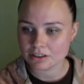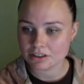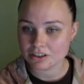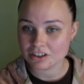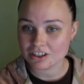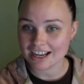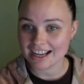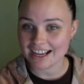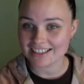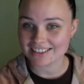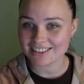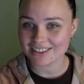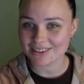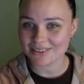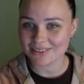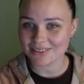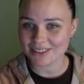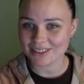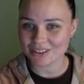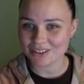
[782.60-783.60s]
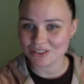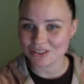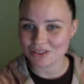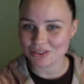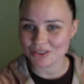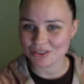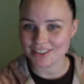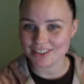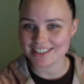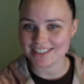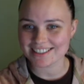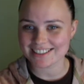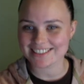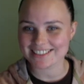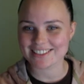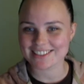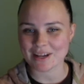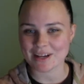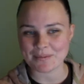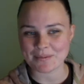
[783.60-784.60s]
chat going. Jordan's
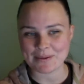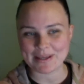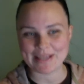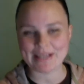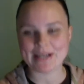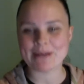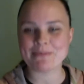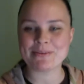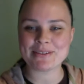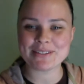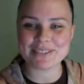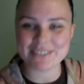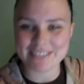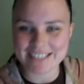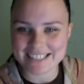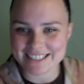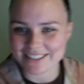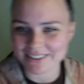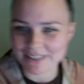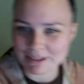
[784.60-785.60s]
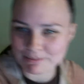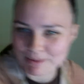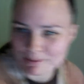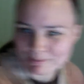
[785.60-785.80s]
just coming in. I'm just going to tell him I'm